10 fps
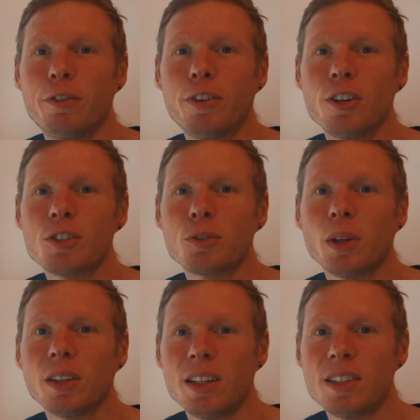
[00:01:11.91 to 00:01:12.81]
The first
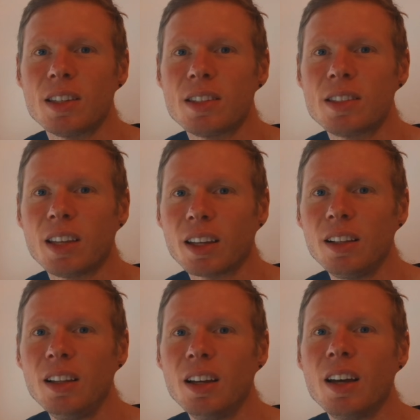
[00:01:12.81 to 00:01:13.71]
one is Siril.